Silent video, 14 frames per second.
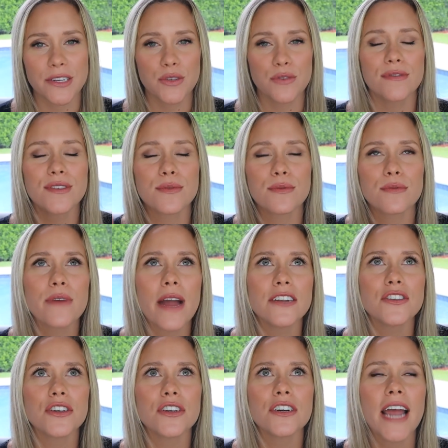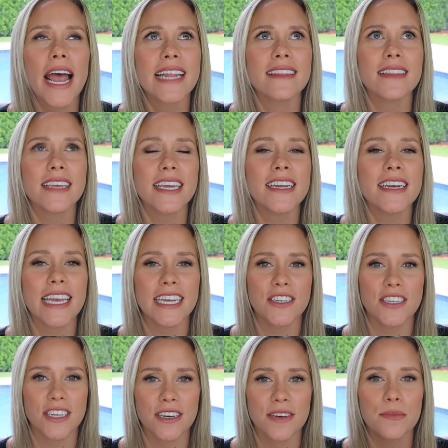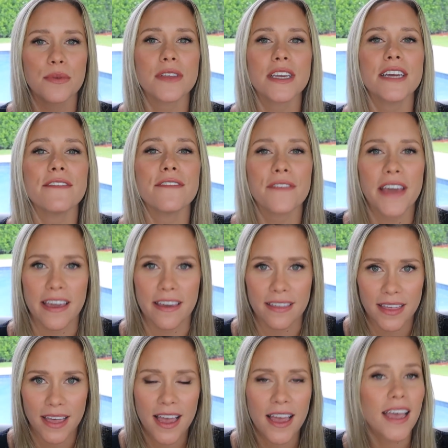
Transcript: to surrender and lean into complete faith